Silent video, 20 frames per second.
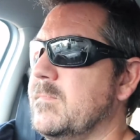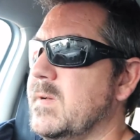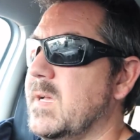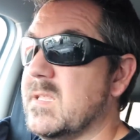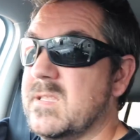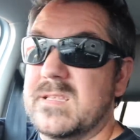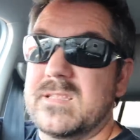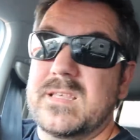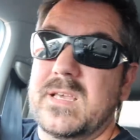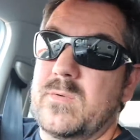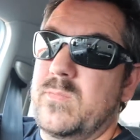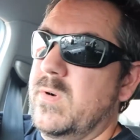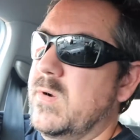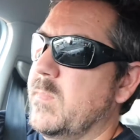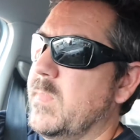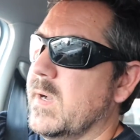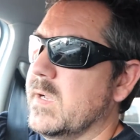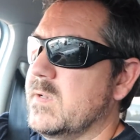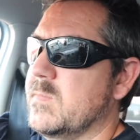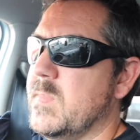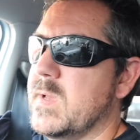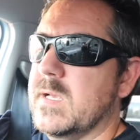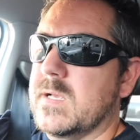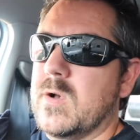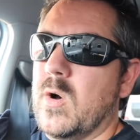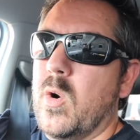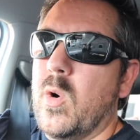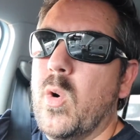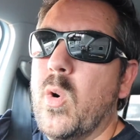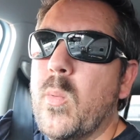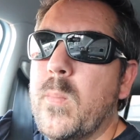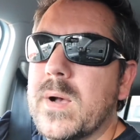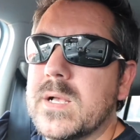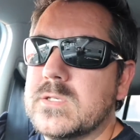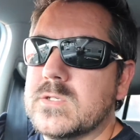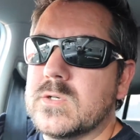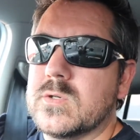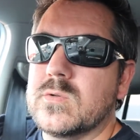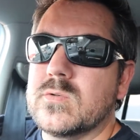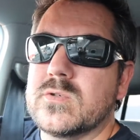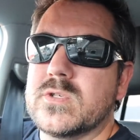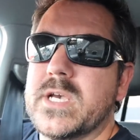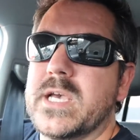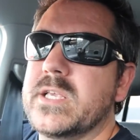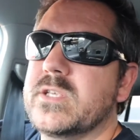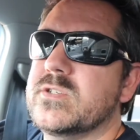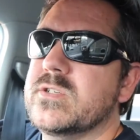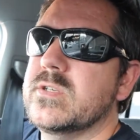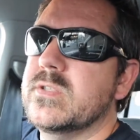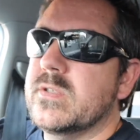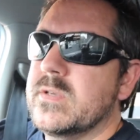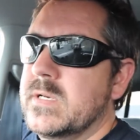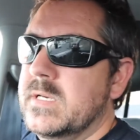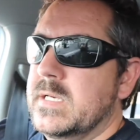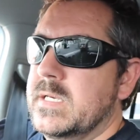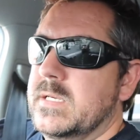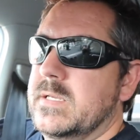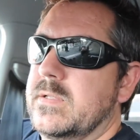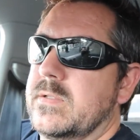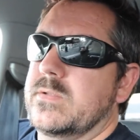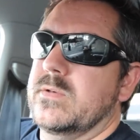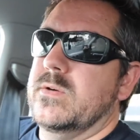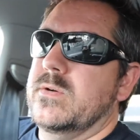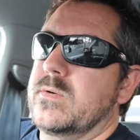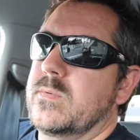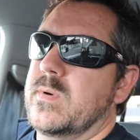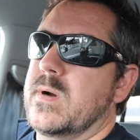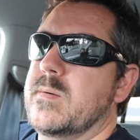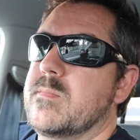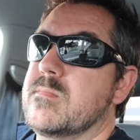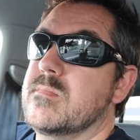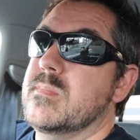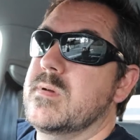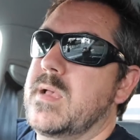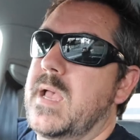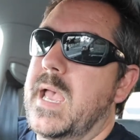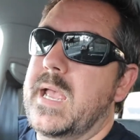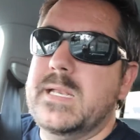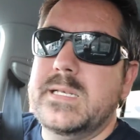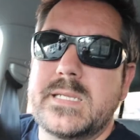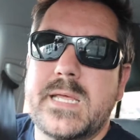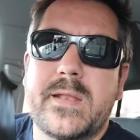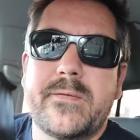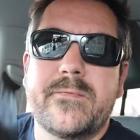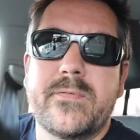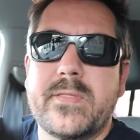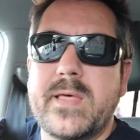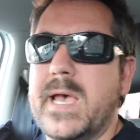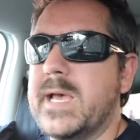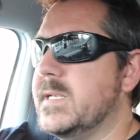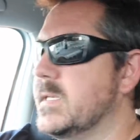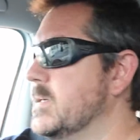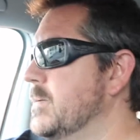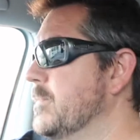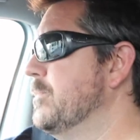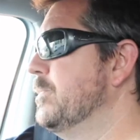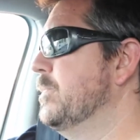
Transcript: As I said, we're about to make a whole bunch of cool changes, so hang 10 for that.